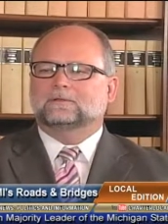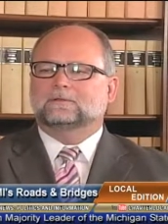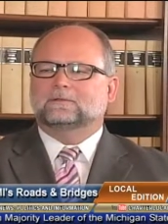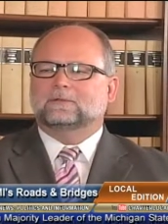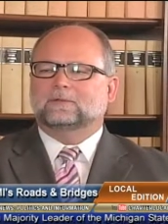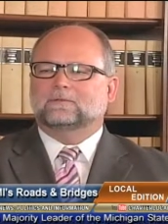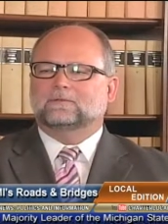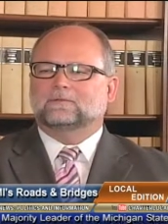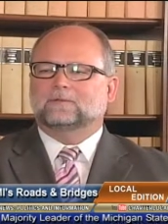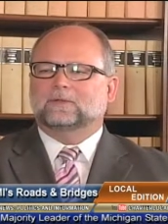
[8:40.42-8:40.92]

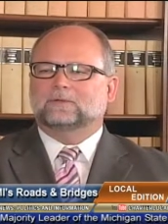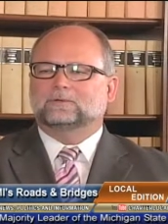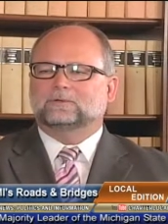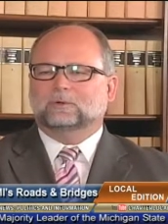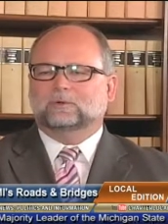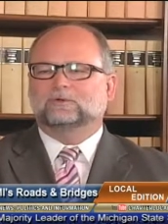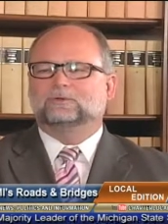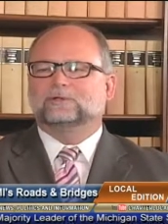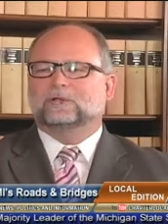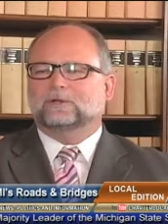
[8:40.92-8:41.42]
the, the
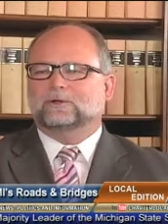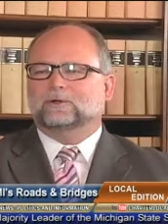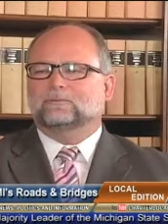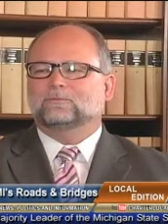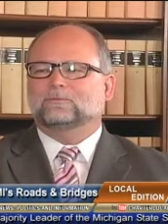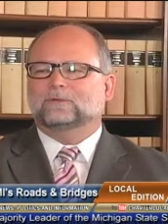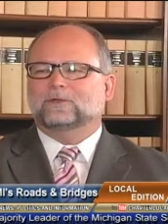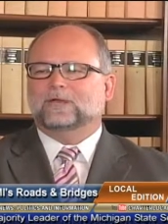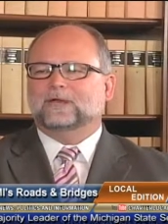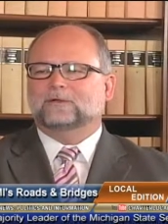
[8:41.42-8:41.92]
tolls that go
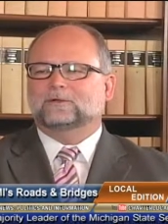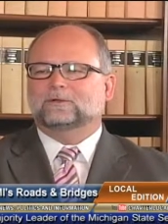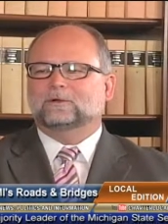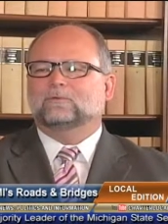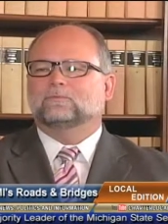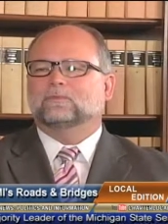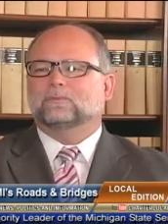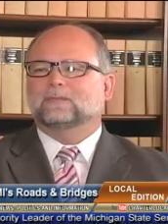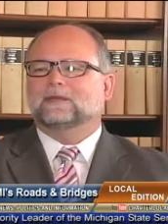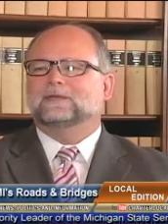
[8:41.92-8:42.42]
for that go
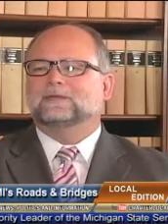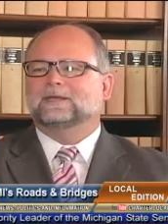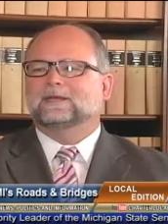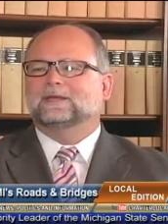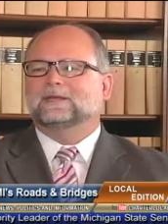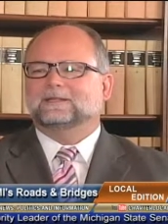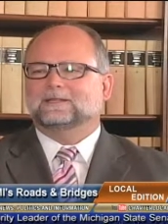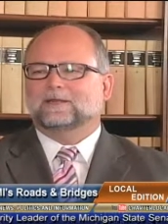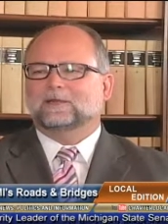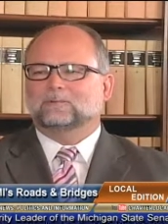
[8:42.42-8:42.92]
for
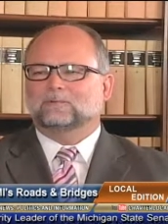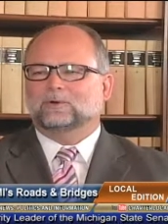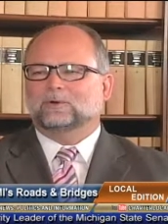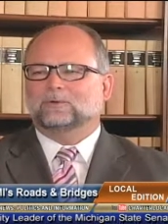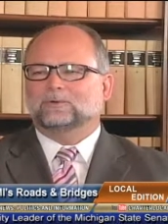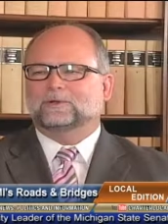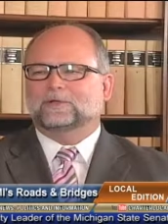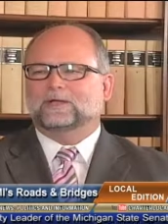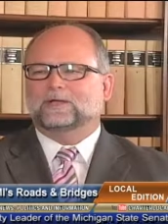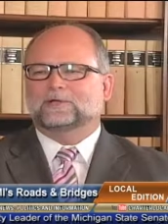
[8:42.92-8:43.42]
maintaining that
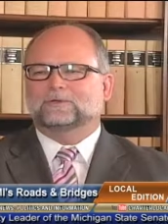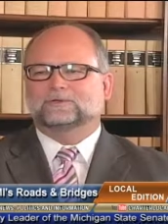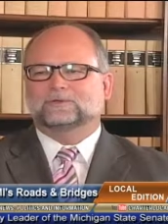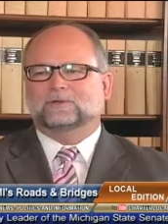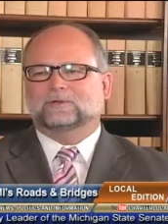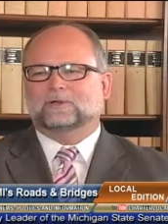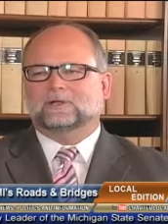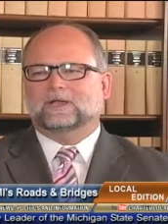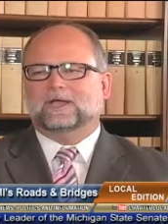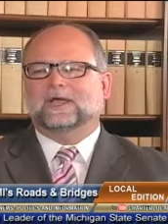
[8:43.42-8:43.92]
road, not
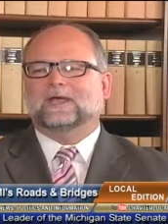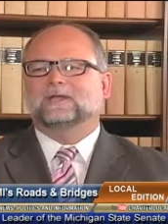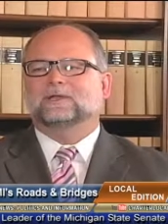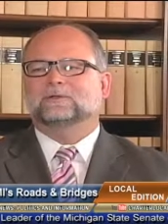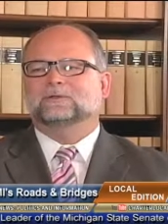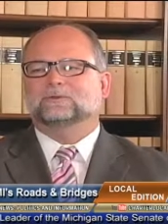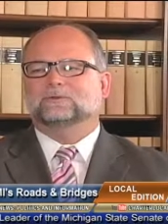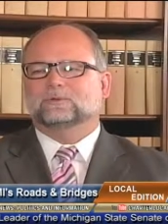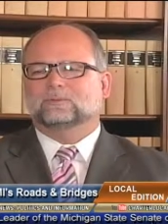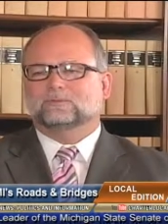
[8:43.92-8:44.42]
necessarily adding
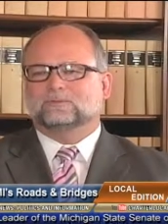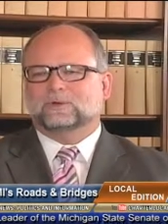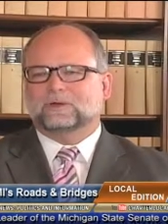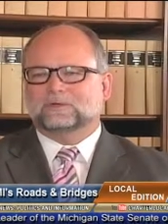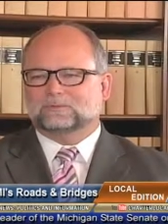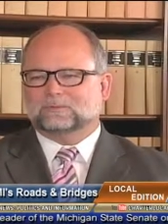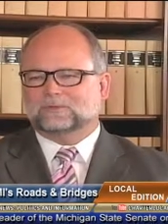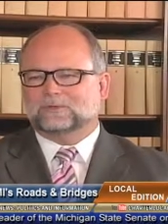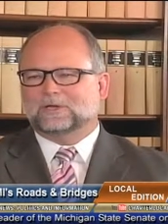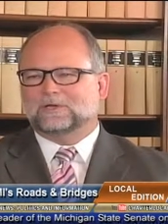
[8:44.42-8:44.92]
to the I
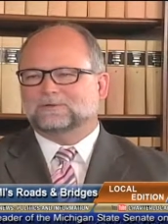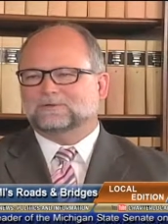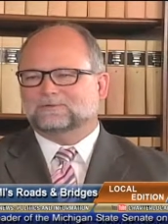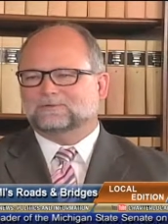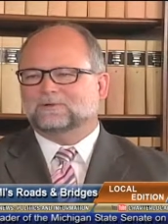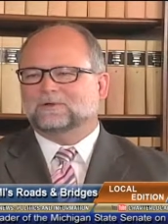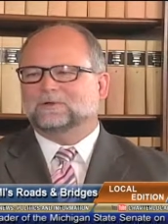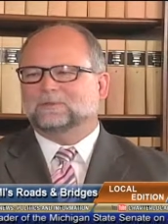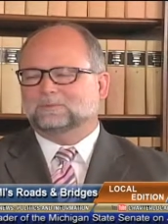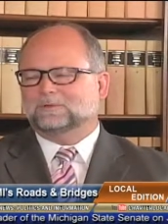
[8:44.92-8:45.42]
transportation
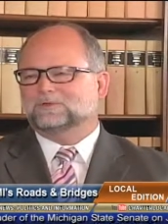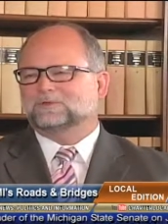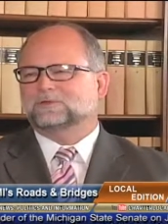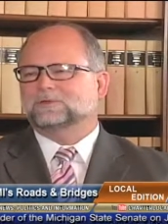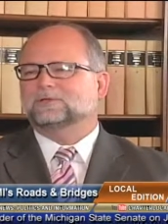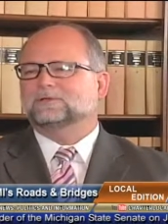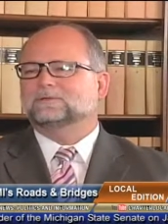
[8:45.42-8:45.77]
fund in Michigan.